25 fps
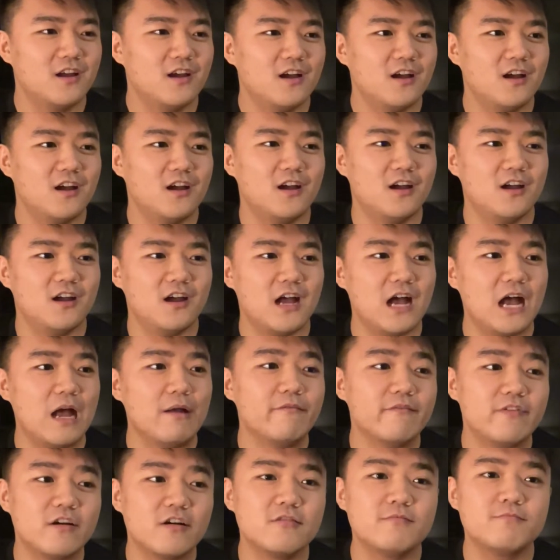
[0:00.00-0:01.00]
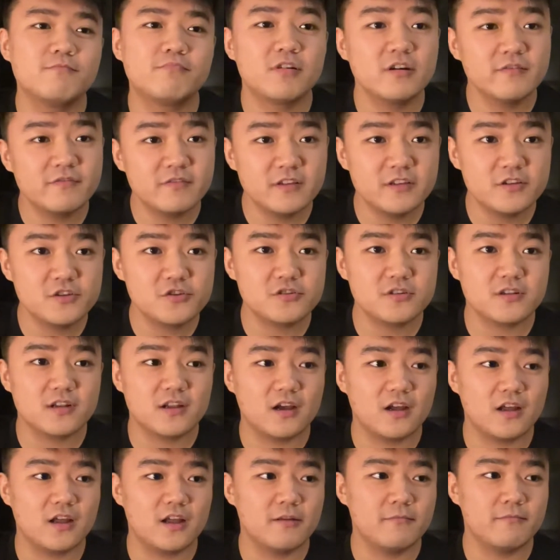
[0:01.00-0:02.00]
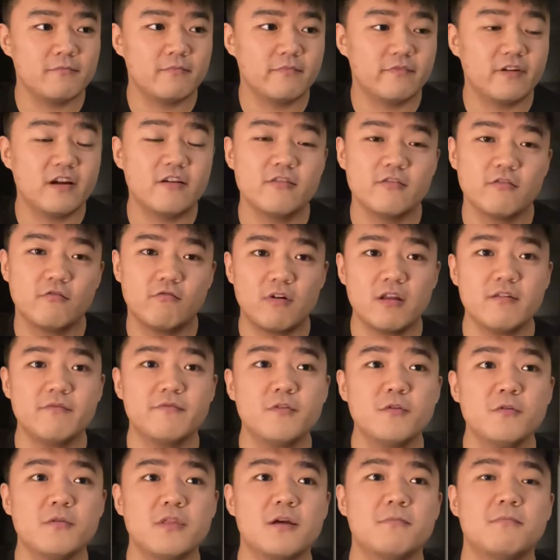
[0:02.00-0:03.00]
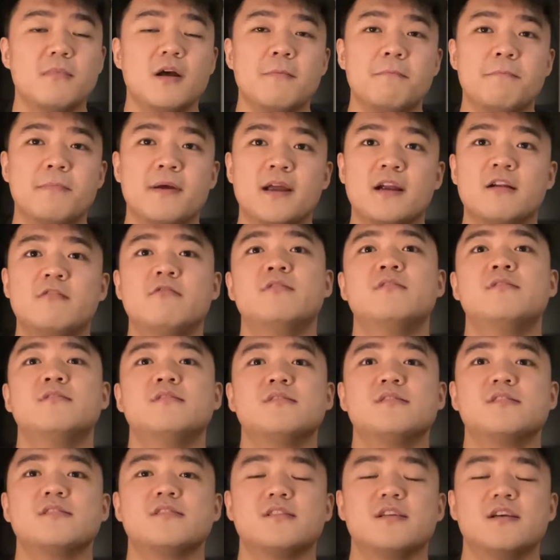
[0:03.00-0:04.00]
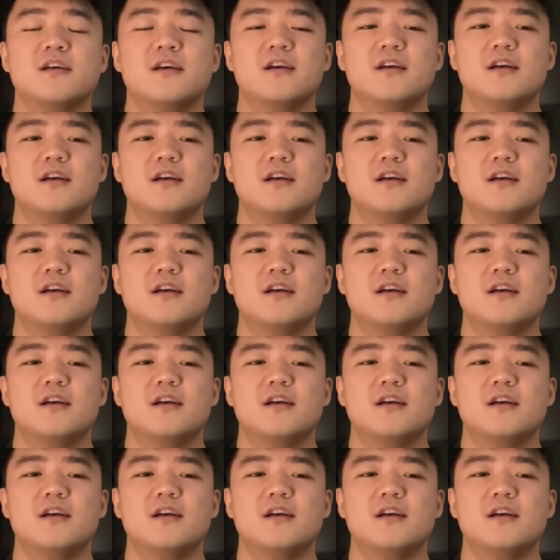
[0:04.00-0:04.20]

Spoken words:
I'm very privileged and I'm very grateful that my parents